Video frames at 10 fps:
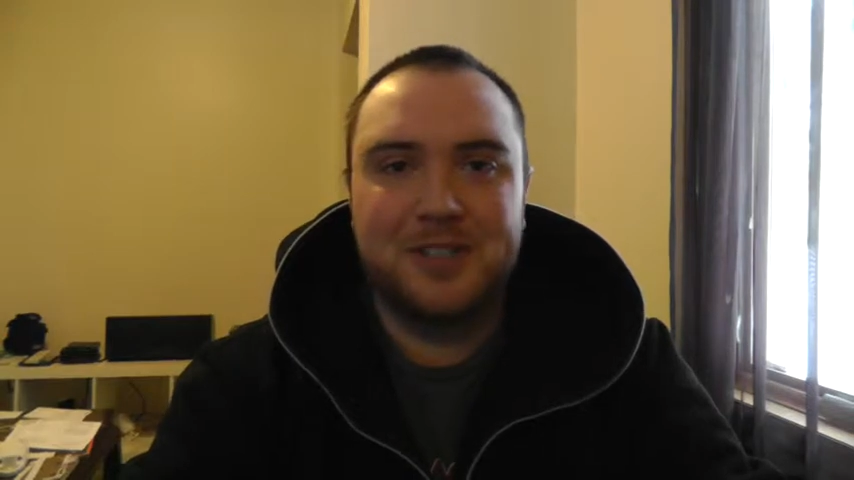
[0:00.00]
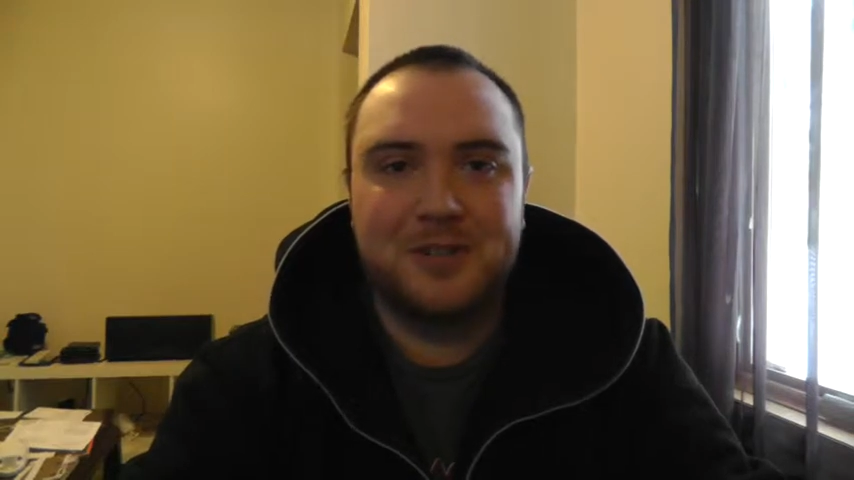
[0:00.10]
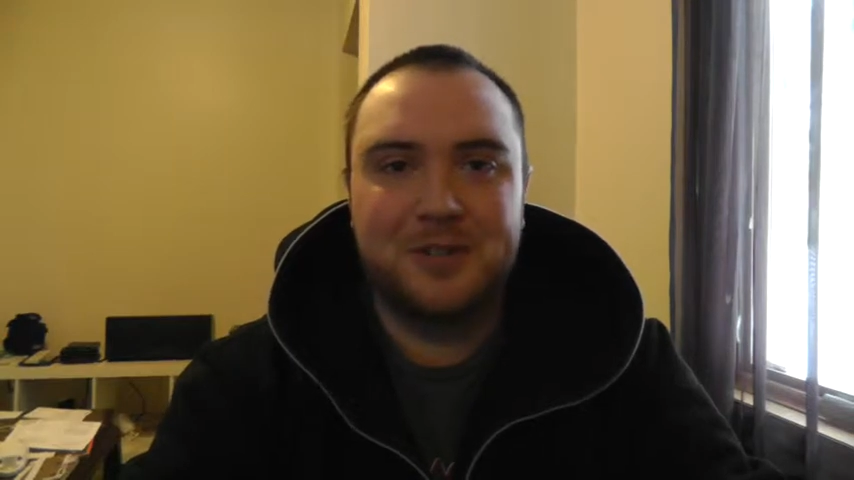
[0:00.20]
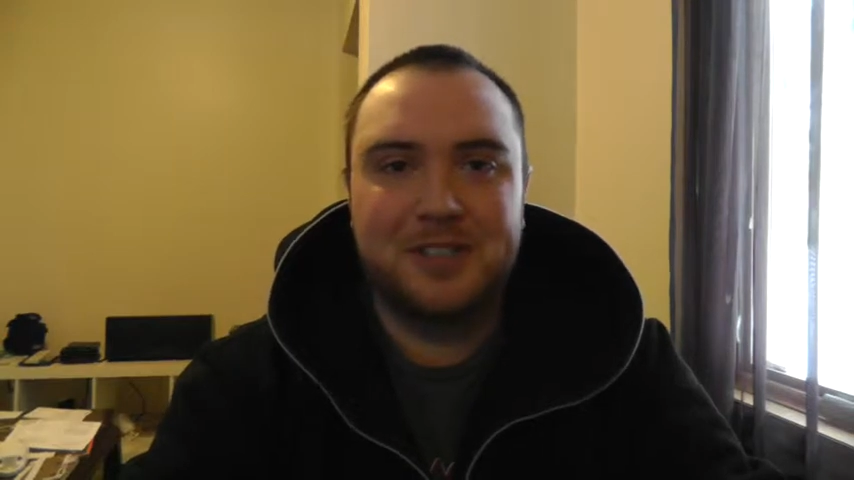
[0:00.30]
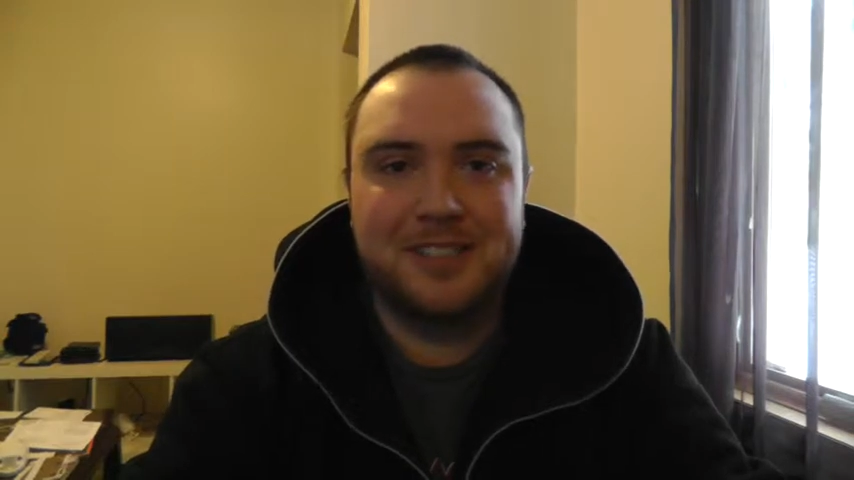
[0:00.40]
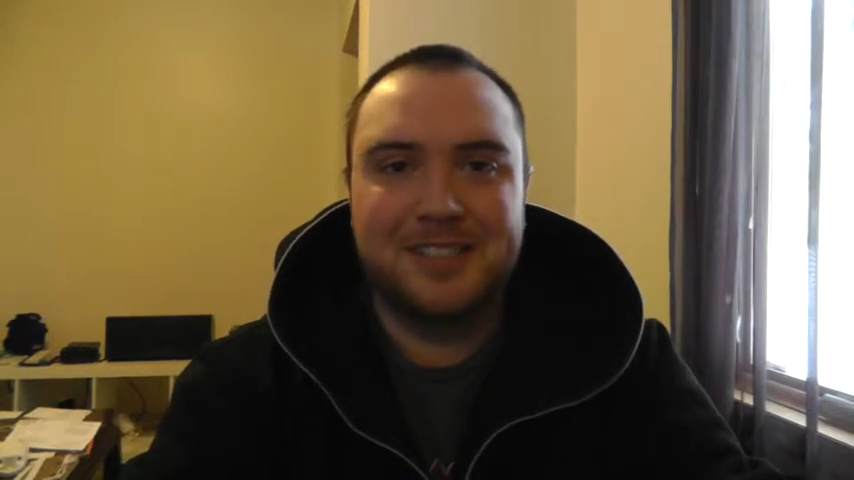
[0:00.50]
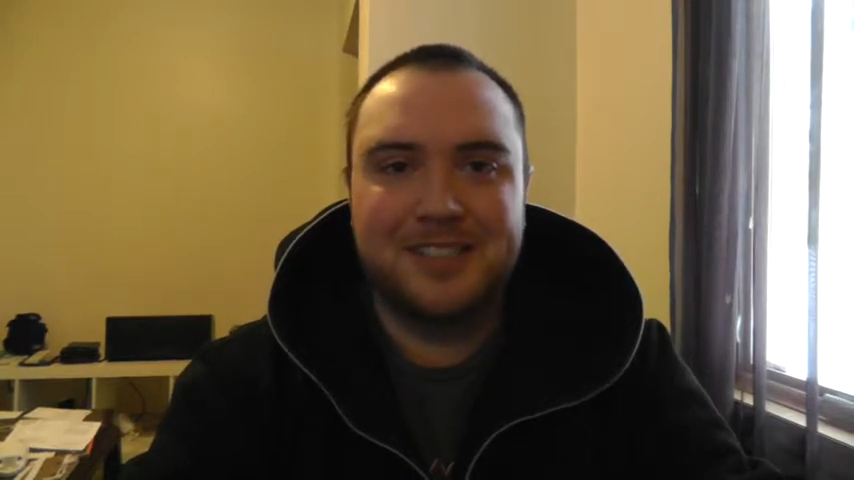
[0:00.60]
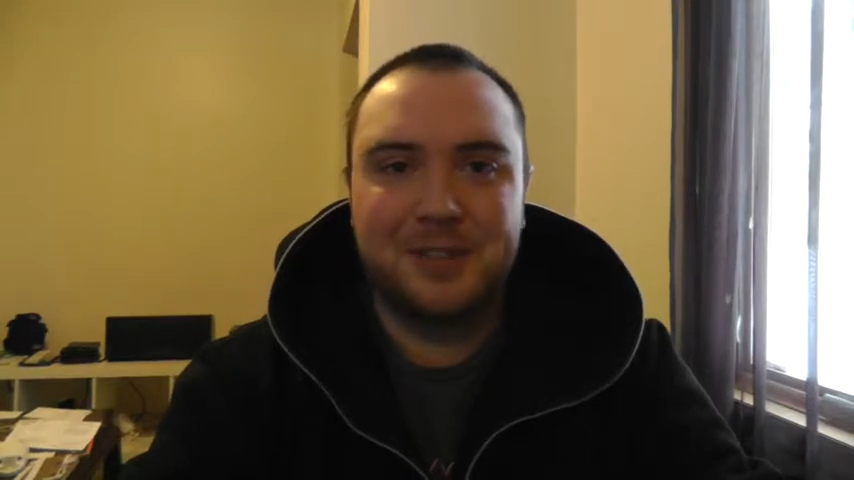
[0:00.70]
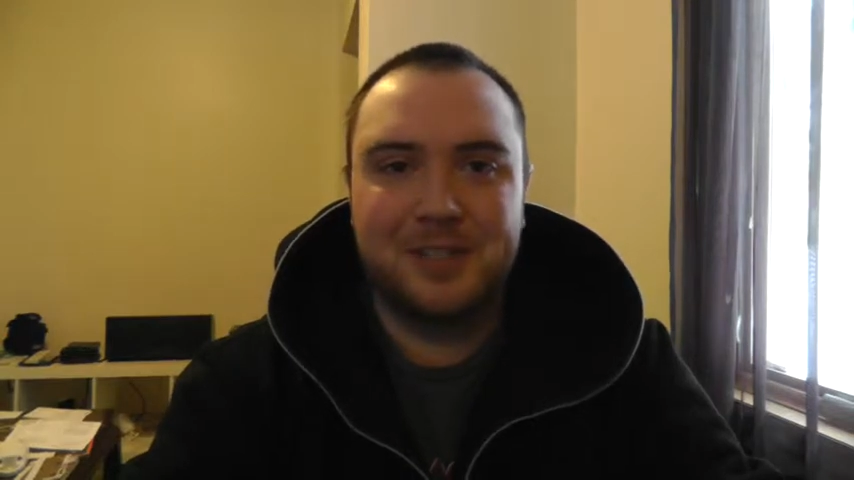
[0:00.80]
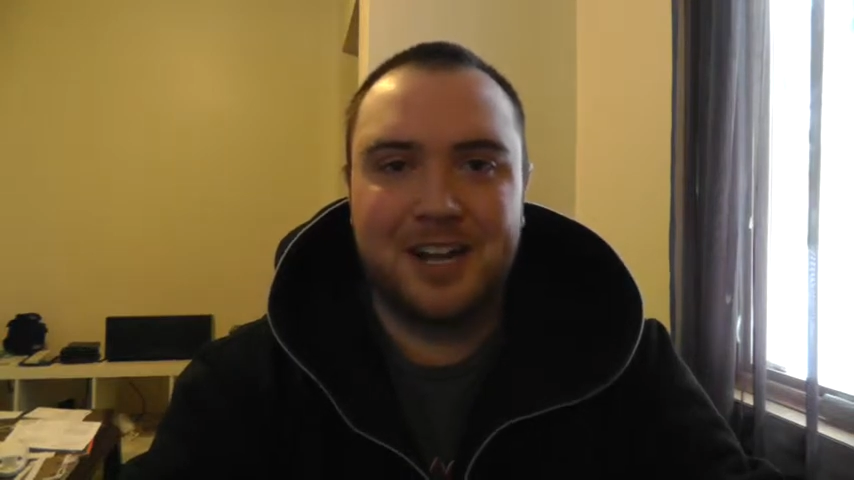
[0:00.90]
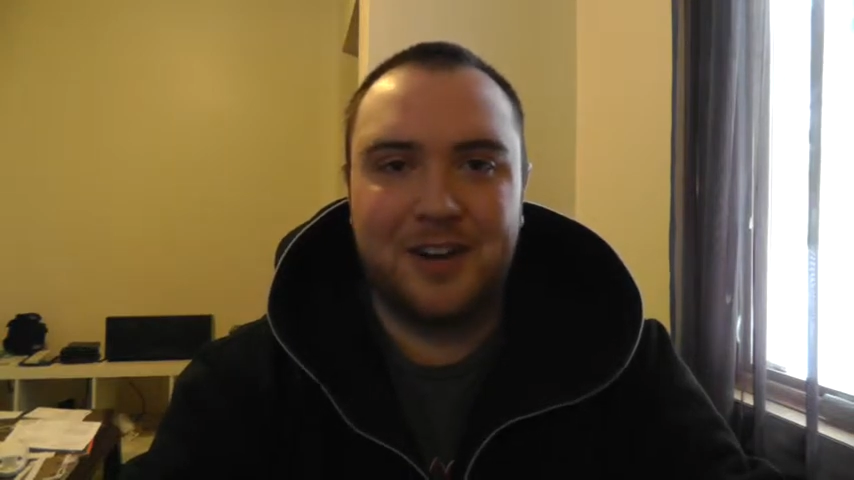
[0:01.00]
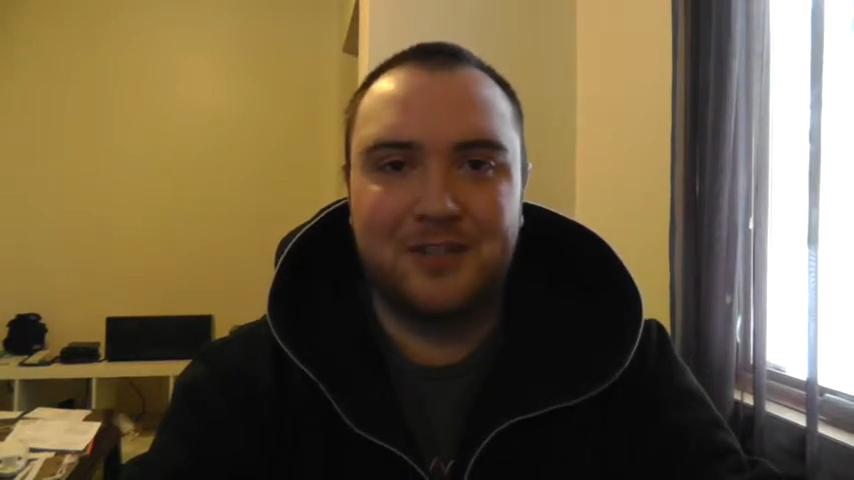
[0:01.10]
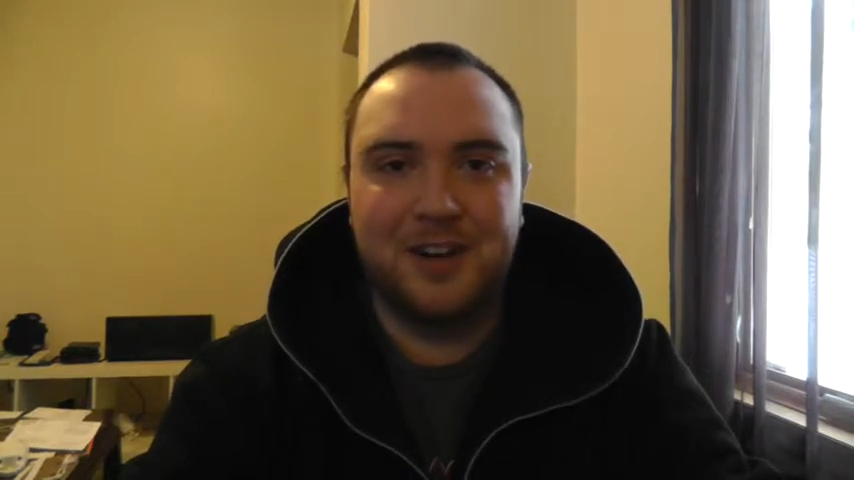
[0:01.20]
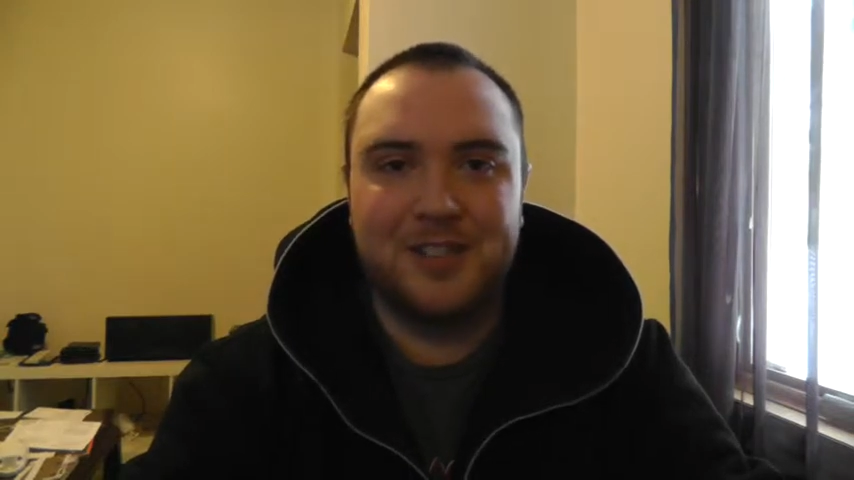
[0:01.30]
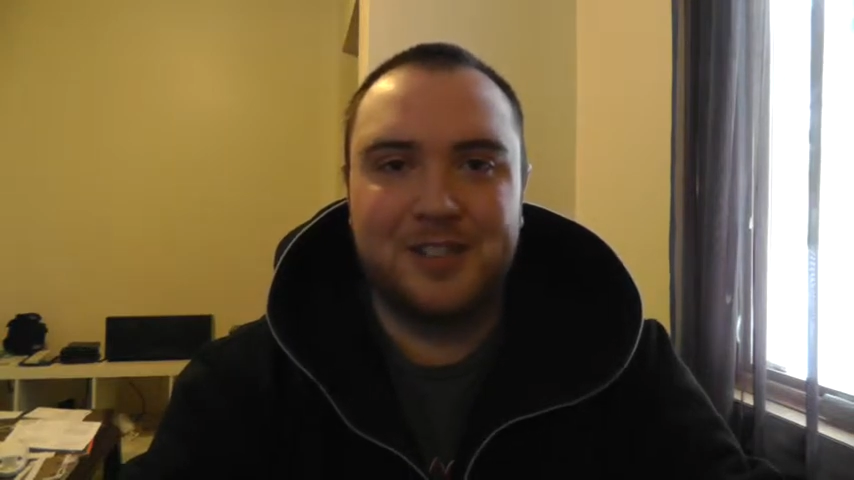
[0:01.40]
and it was kind of
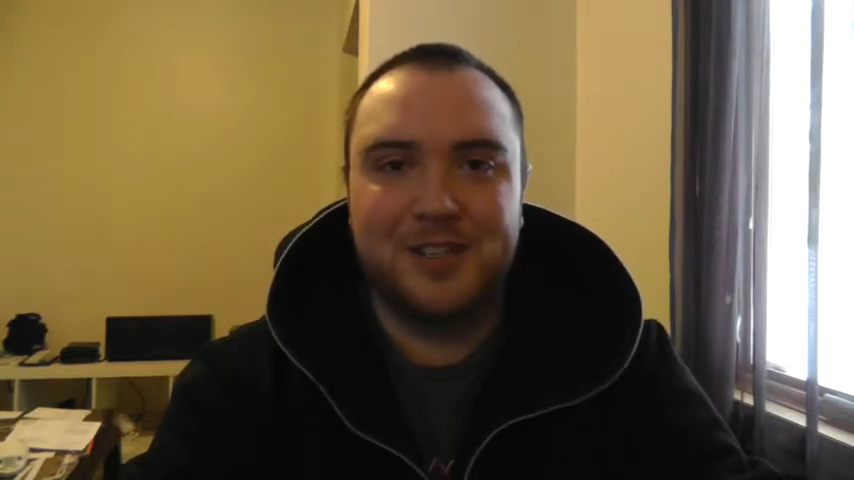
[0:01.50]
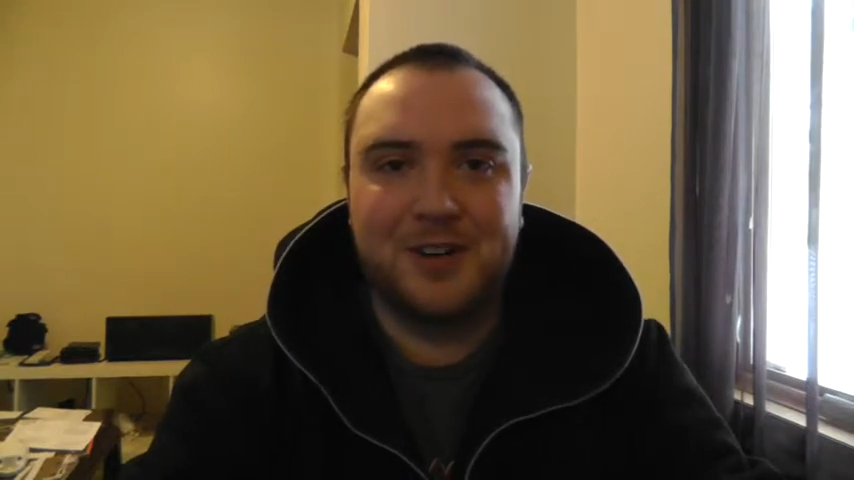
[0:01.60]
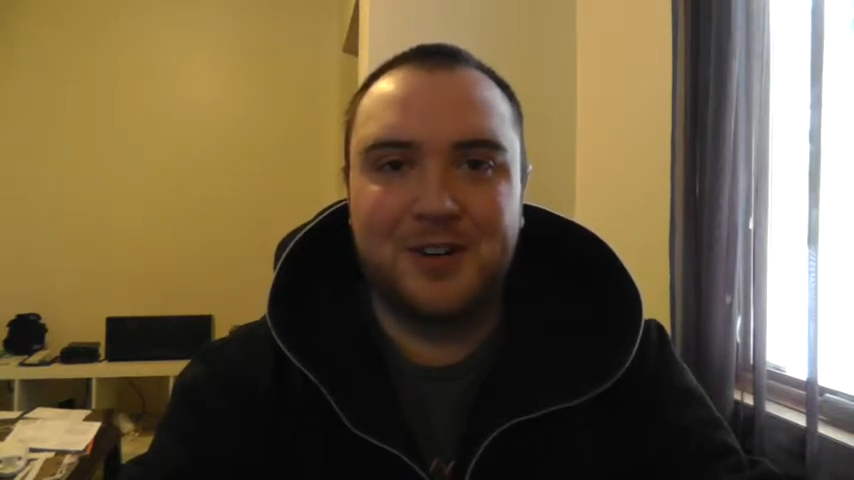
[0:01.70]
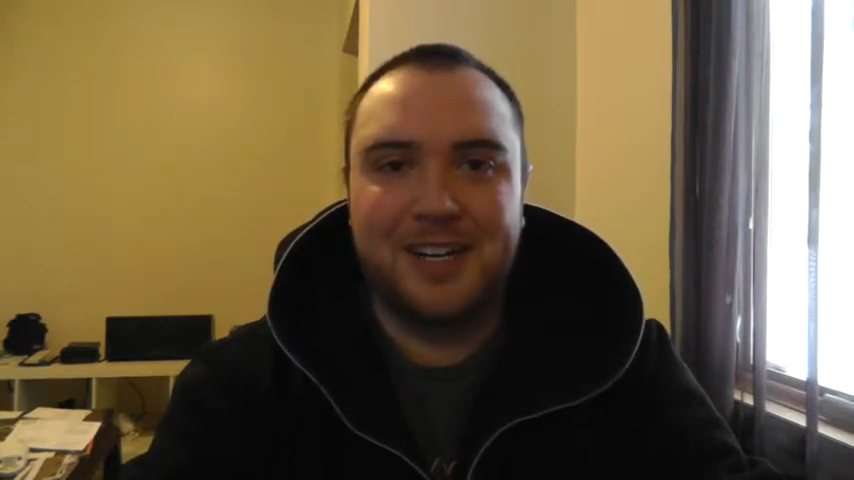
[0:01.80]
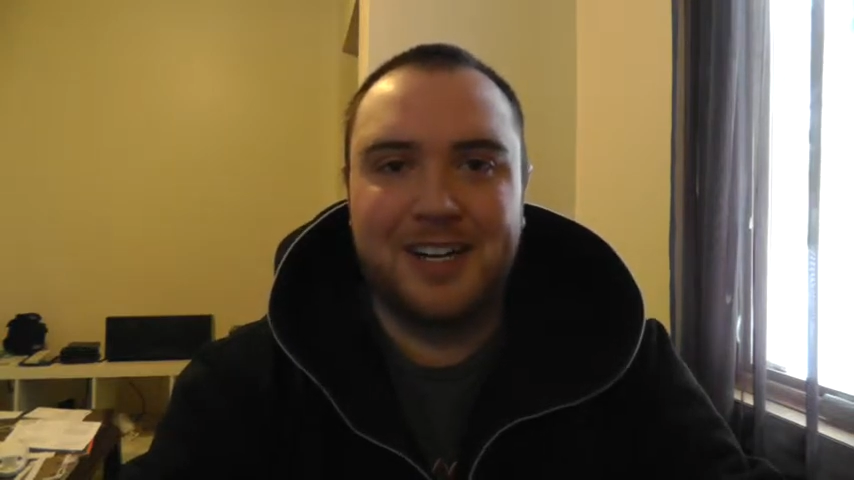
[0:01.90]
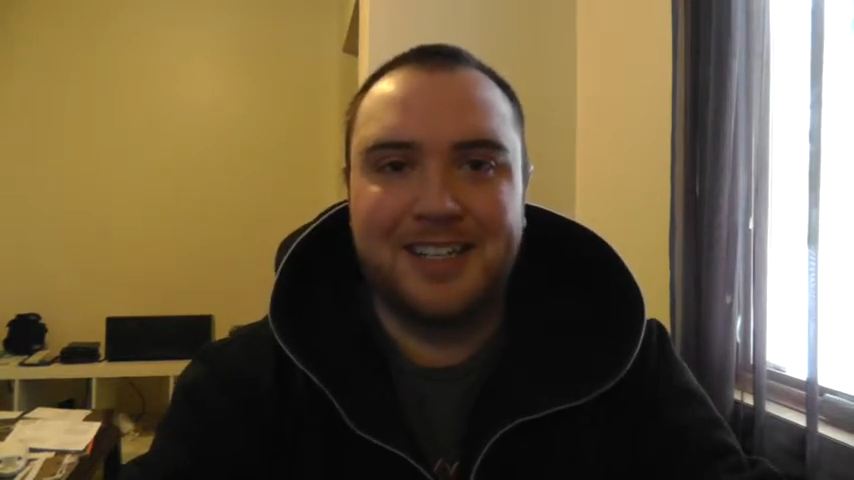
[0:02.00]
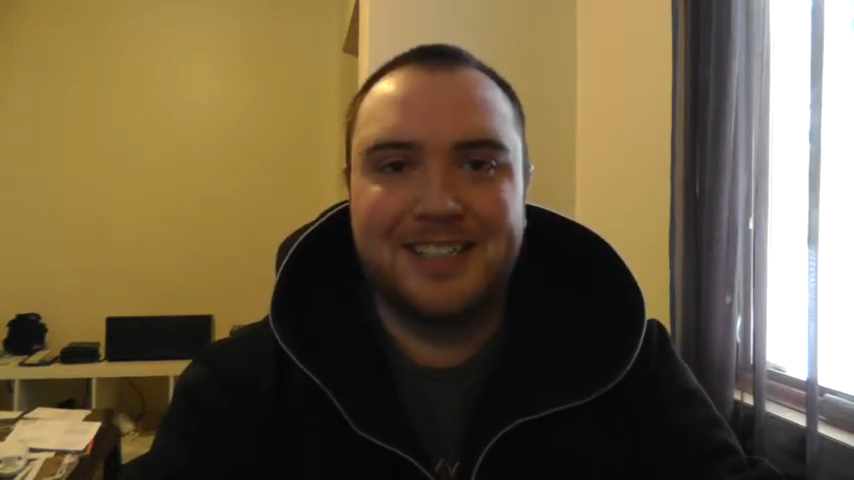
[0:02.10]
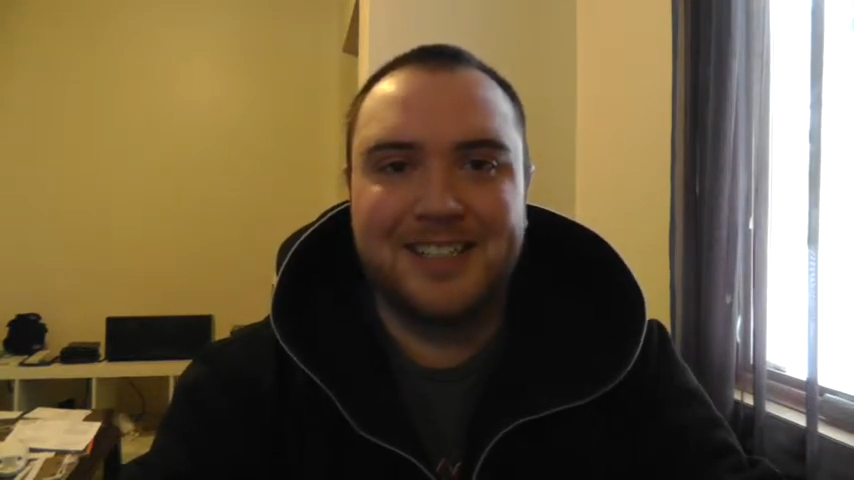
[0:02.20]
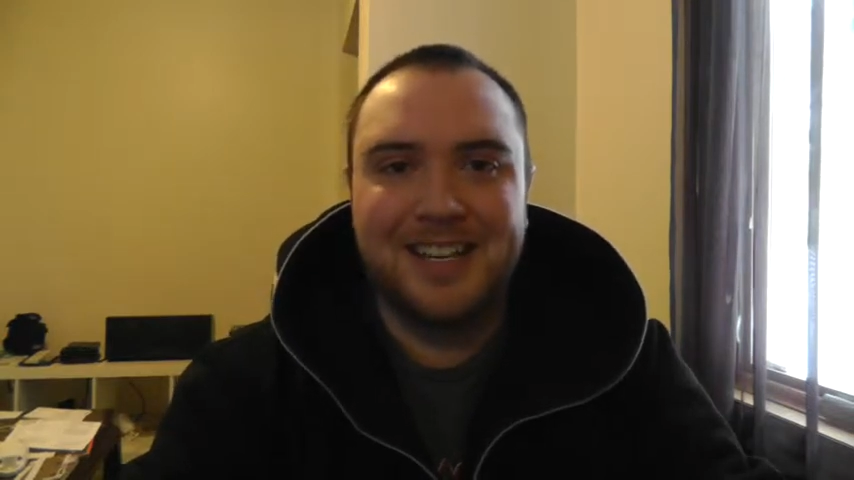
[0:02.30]
fun. So,